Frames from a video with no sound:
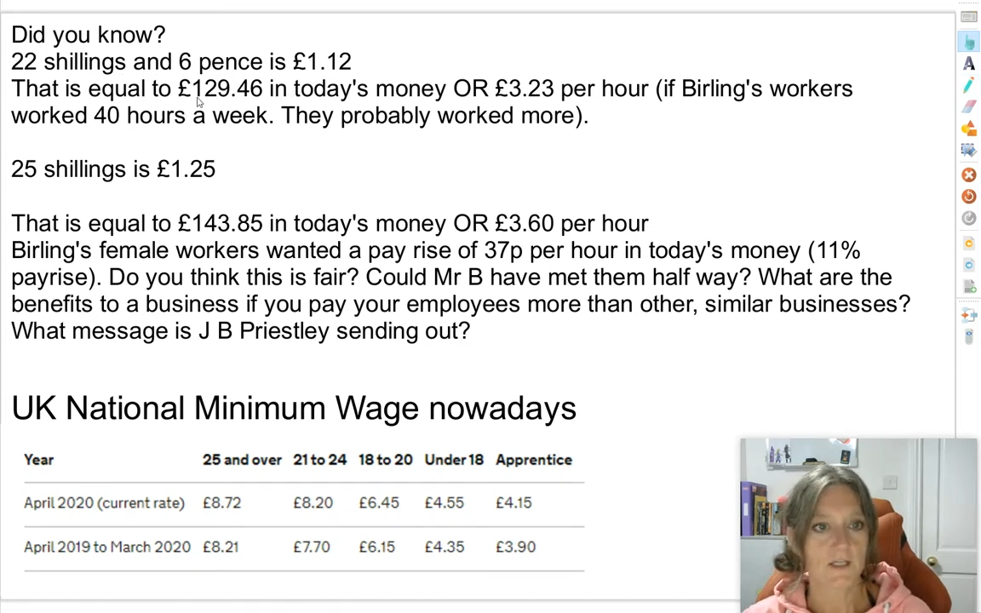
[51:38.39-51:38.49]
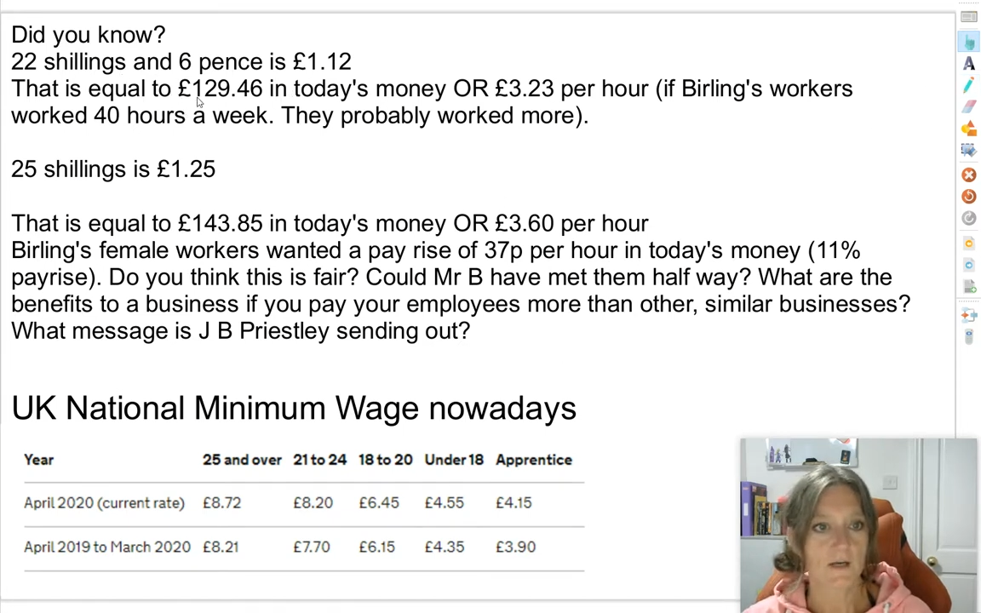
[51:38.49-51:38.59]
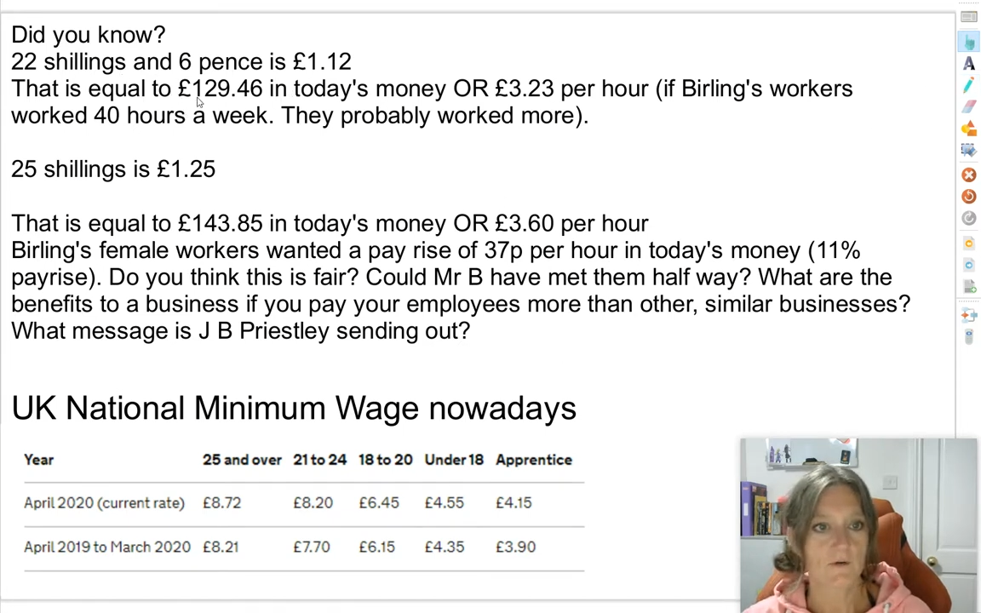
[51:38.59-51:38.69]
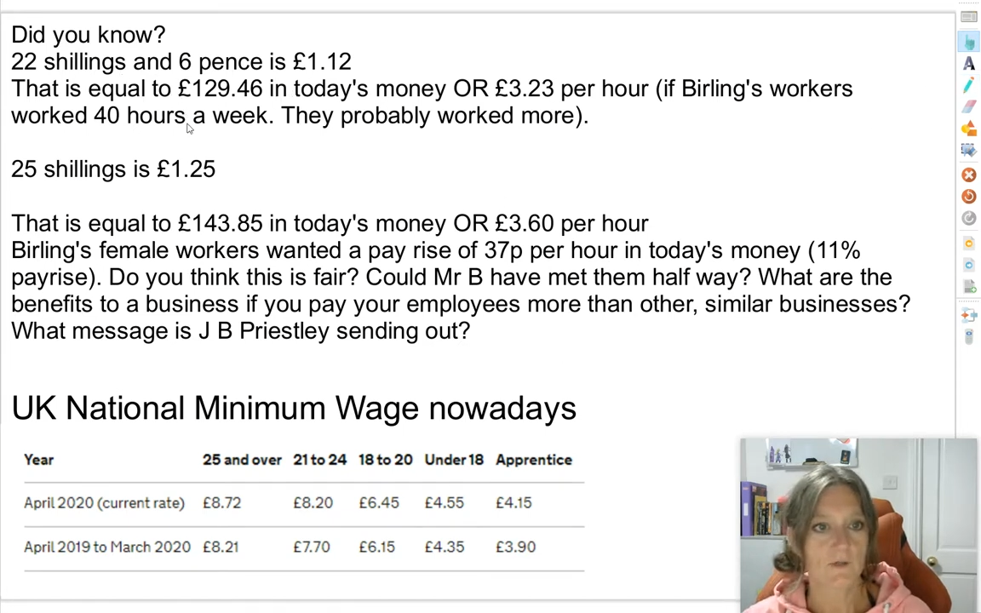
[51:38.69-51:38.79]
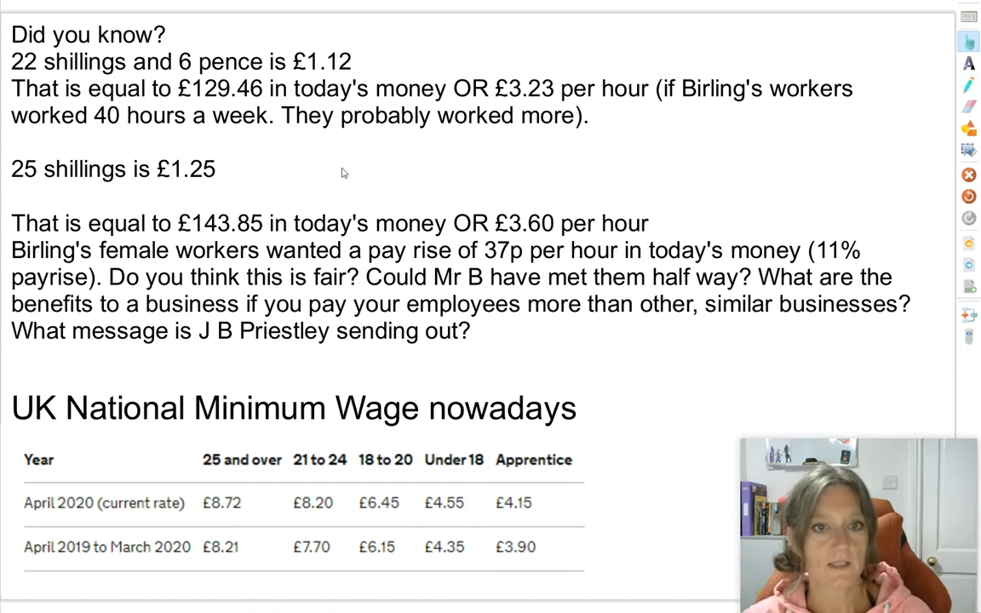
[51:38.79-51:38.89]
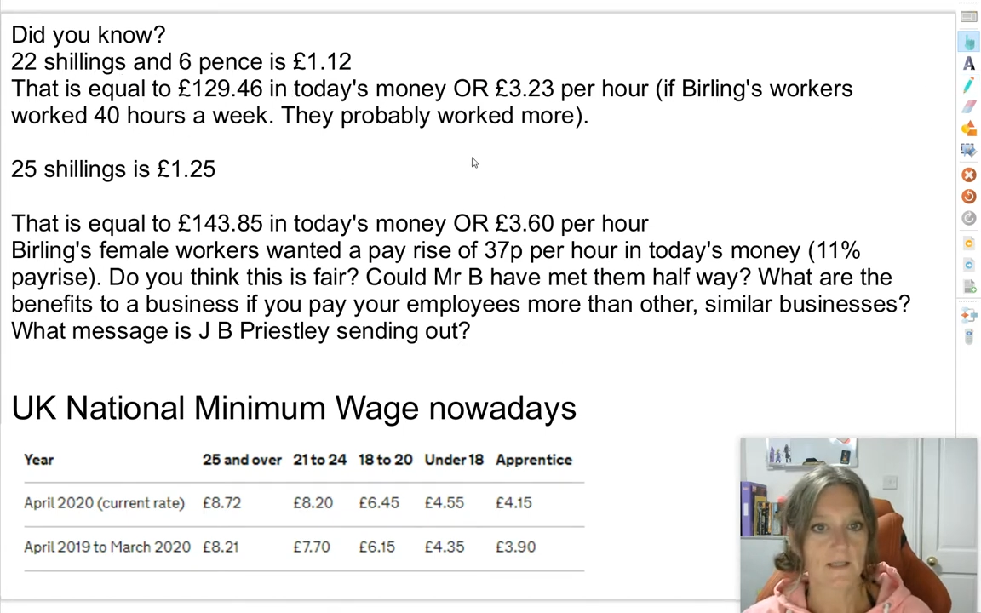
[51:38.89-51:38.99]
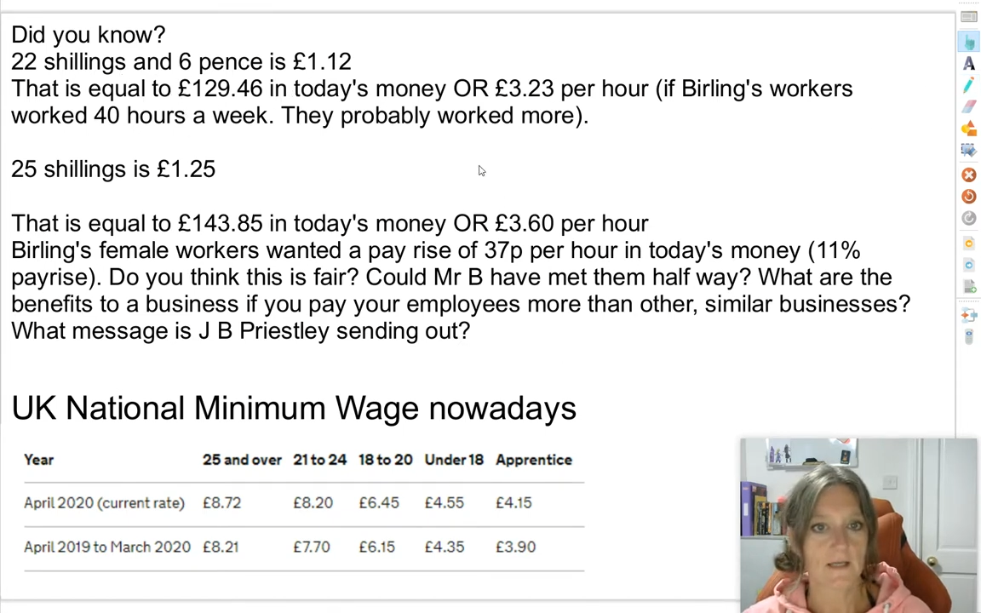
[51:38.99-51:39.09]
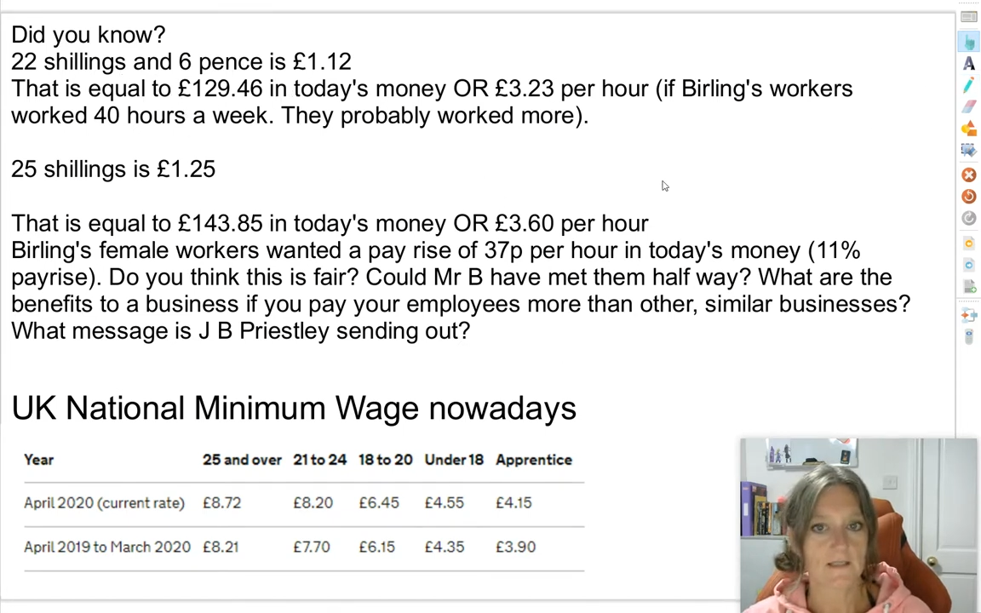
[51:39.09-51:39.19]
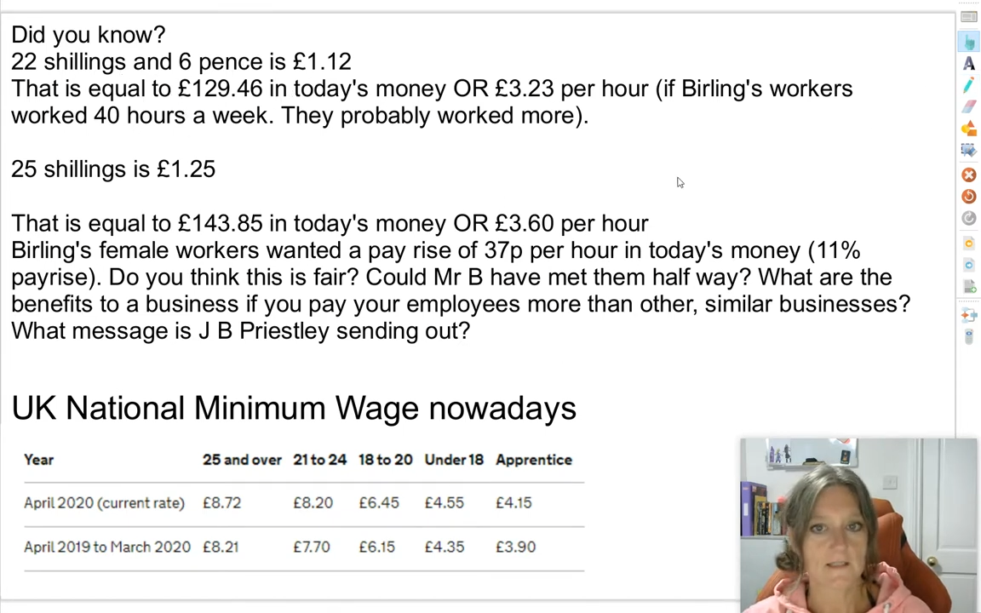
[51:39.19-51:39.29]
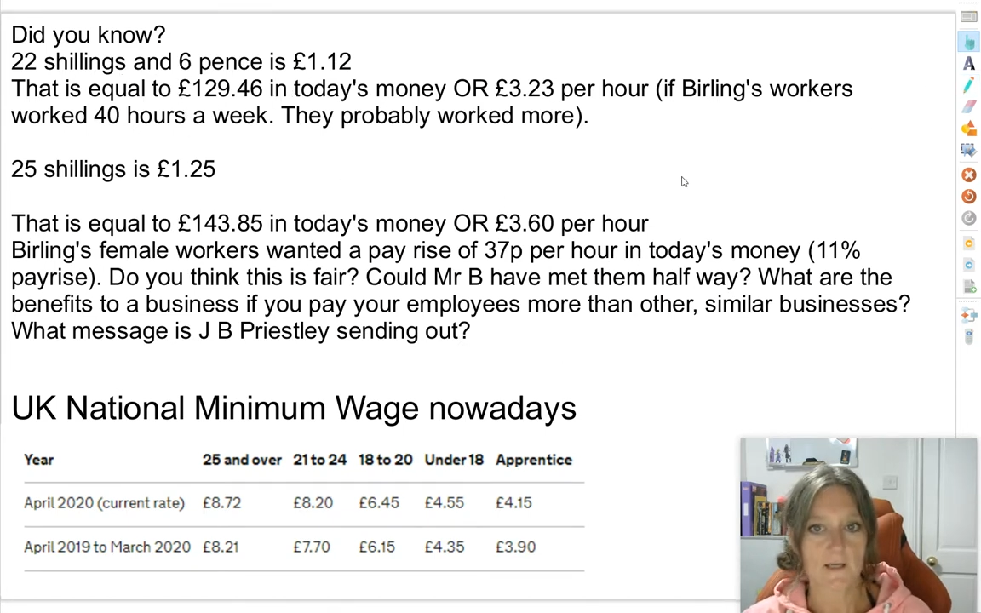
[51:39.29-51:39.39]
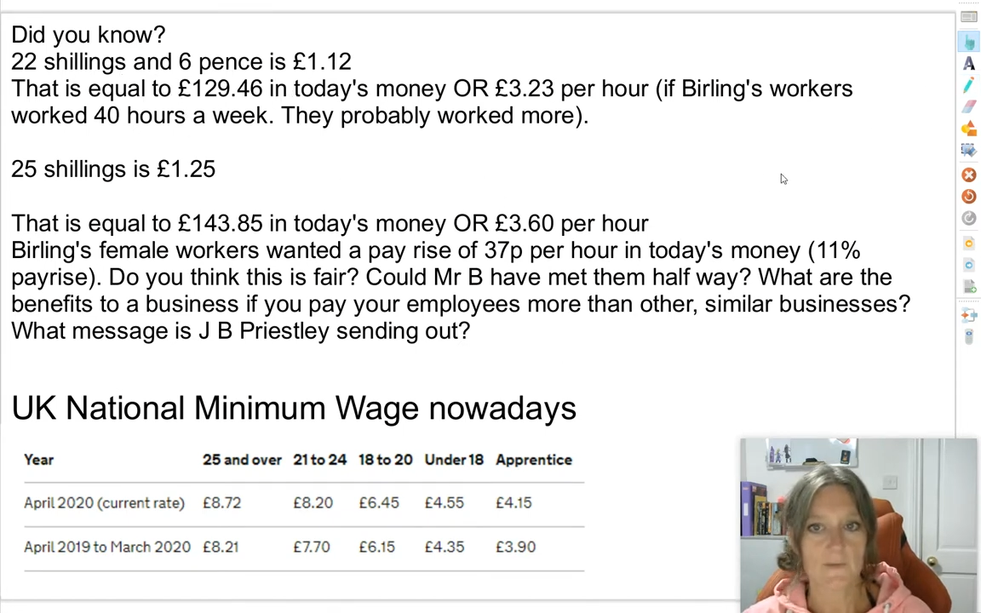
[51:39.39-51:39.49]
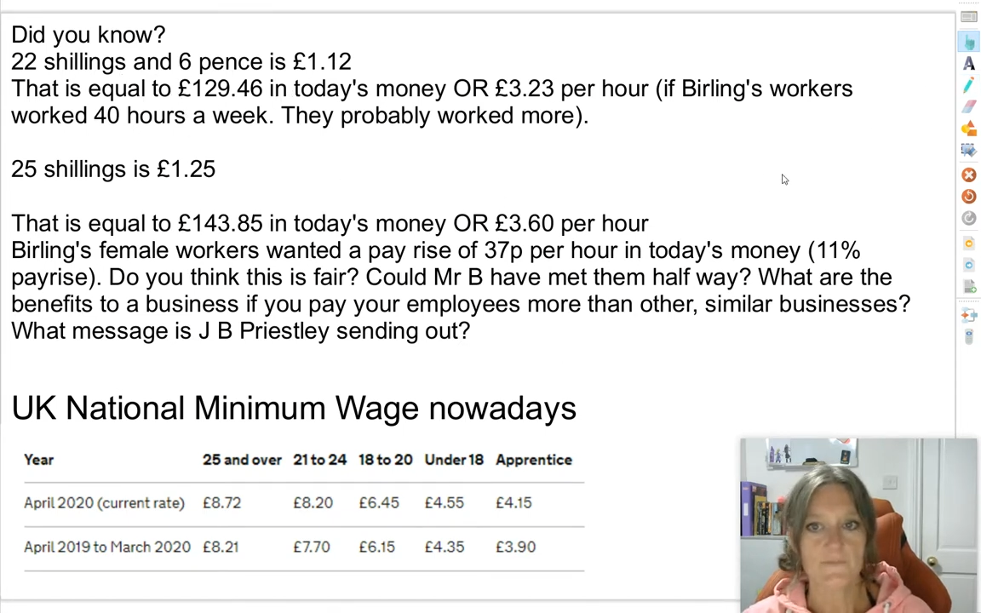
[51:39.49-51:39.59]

calculator,